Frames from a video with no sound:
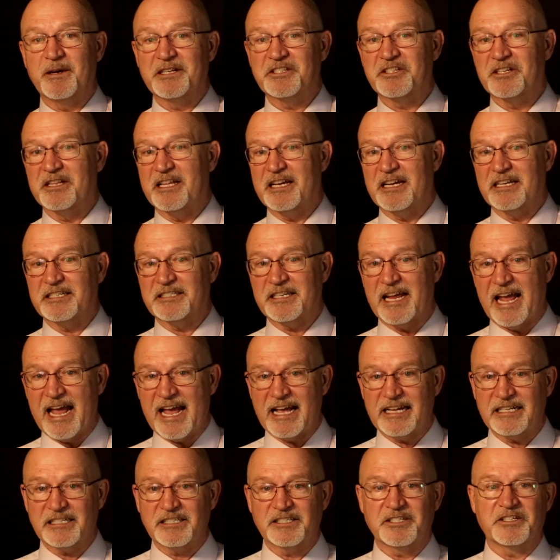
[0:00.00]
with specialized
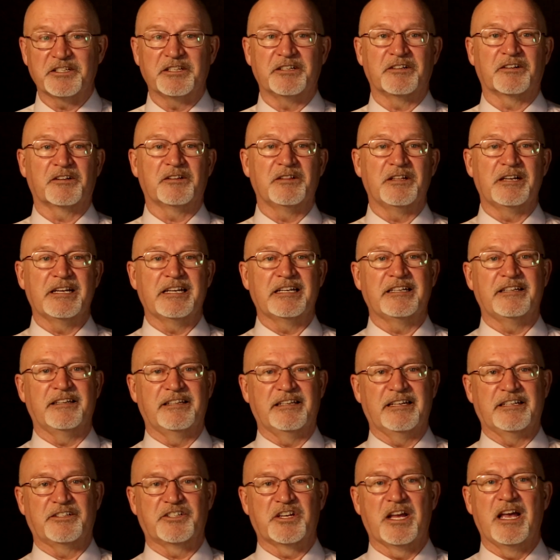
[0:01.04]
ads to your
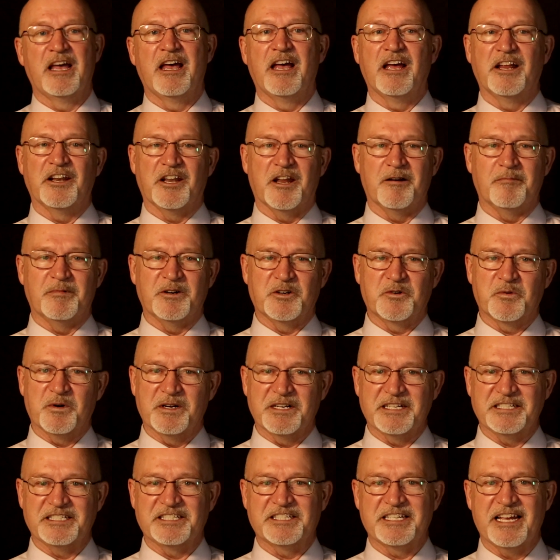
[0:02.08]
client niche. Number
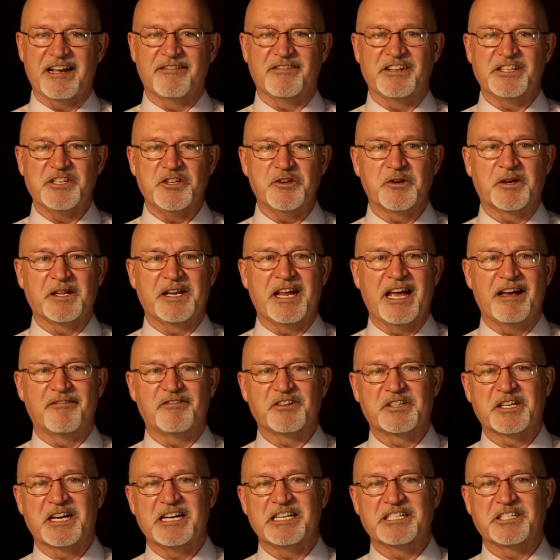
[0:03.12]
27, you can
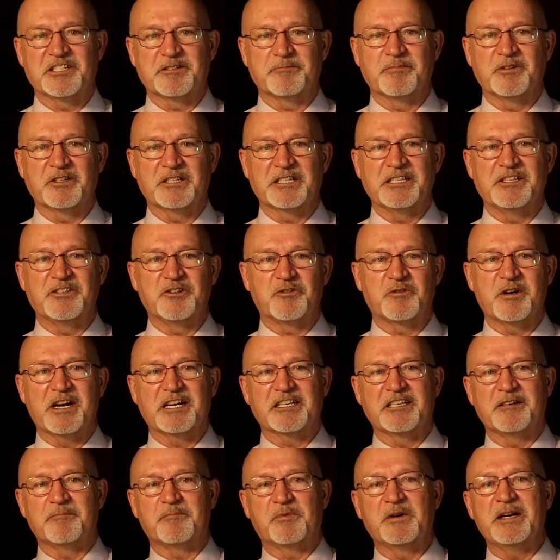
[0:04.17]
advertise your book in
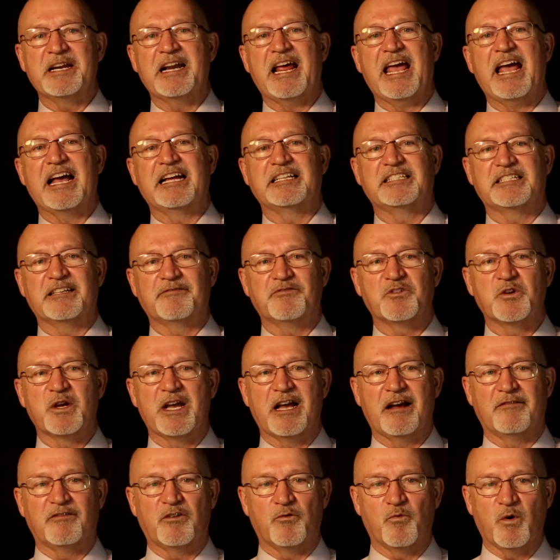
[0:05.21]
directed print ads if
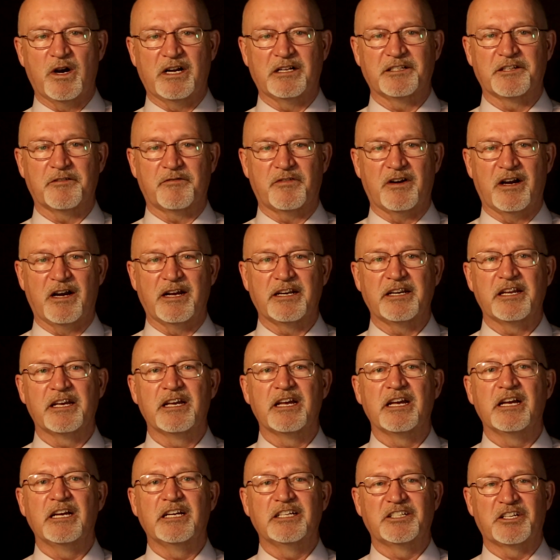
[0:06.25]
you have a
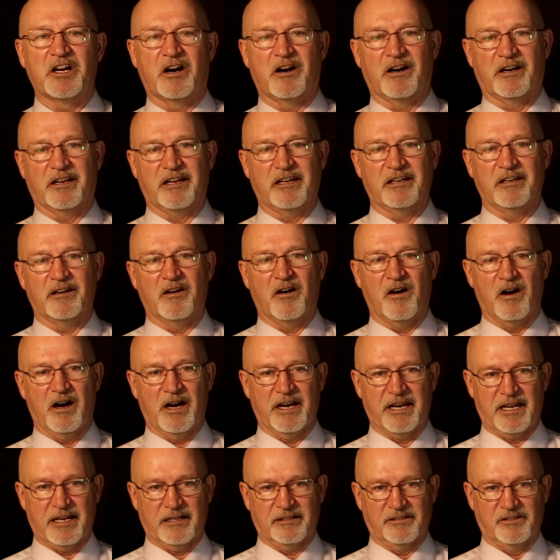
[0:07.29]
well-defined target
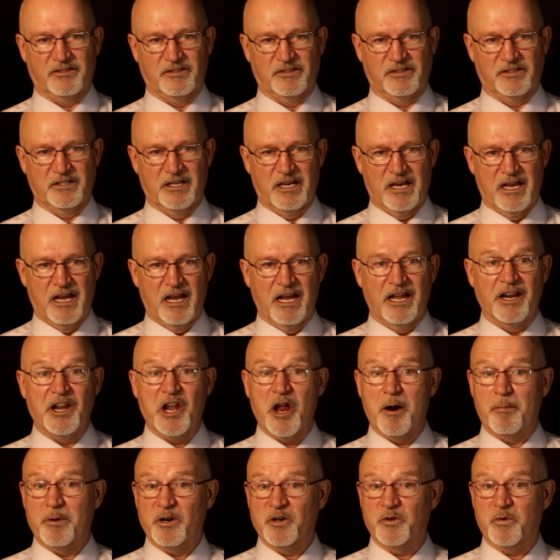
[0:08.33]
audience.
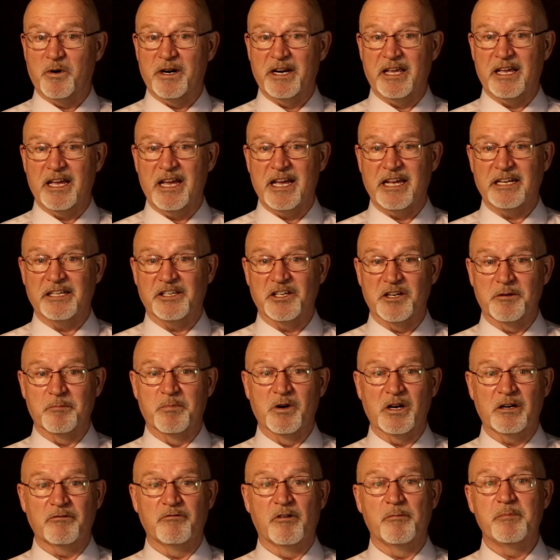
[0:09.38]
Number 28,
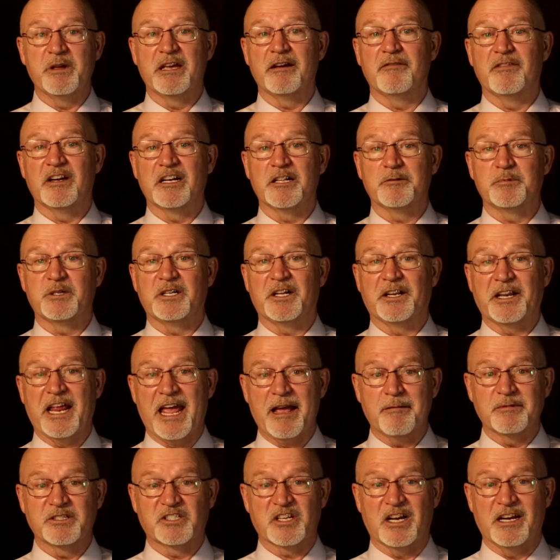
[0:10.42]
your book will be available
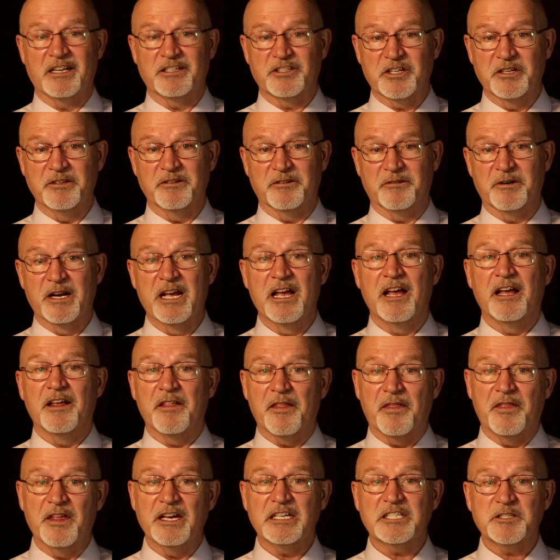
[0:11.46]
on Amazon too.
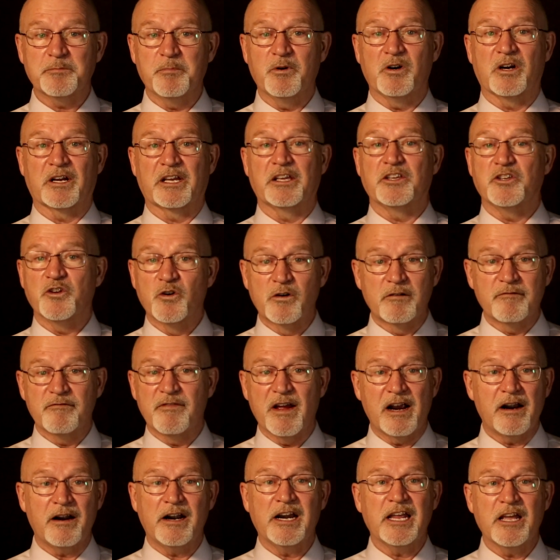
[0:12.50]
This book, your
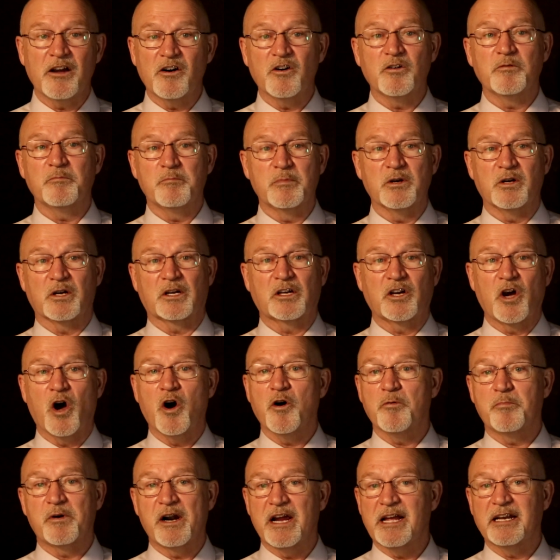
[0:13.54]
very own book,
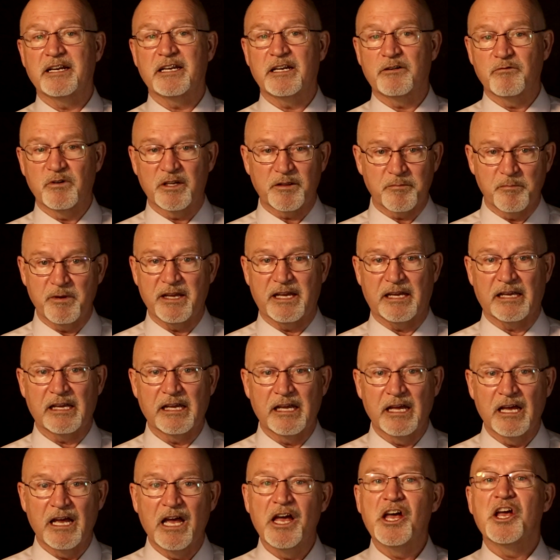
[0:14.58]
co-branded with
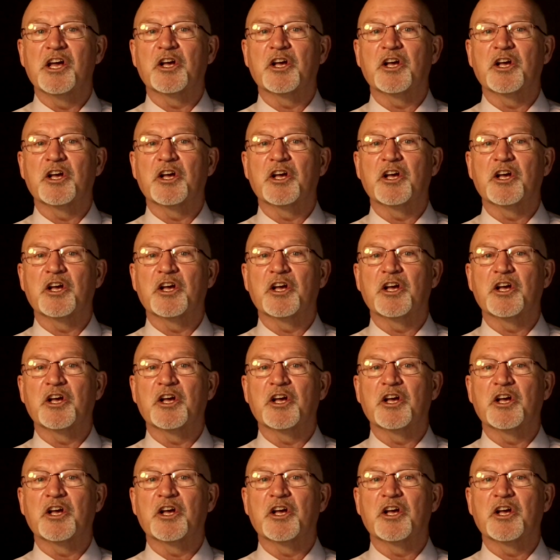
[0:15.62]
me,